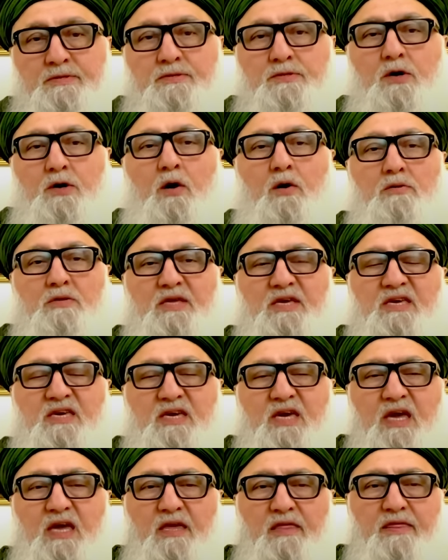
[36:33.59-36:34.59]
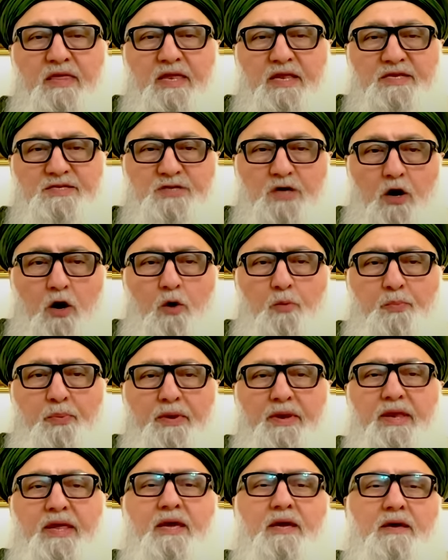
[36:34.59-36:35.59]
The only key that is
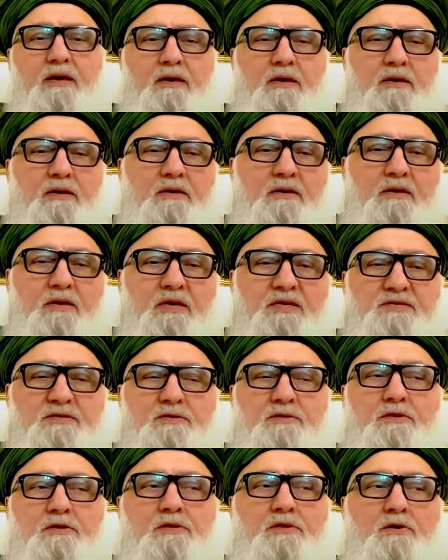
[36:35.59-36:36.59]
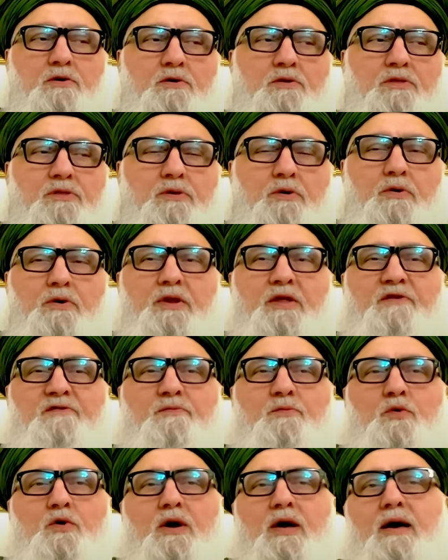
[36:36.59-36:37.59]
opening is under the authority
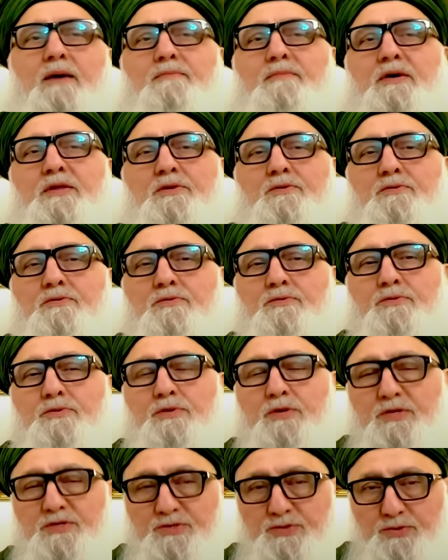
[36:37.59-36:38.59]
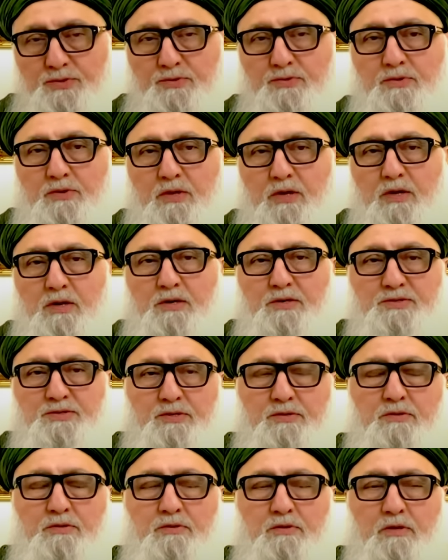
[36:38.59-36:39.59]
of Muhammadun
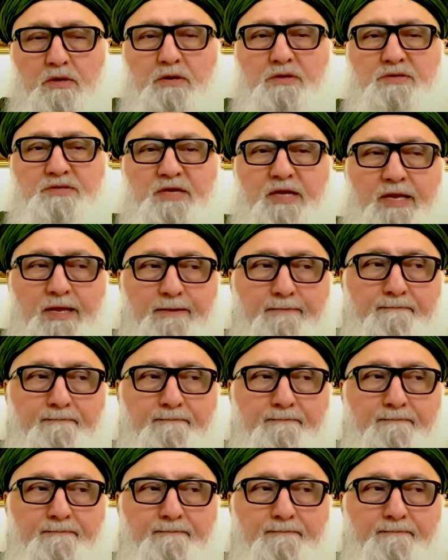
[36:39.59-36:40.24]
Rasulullah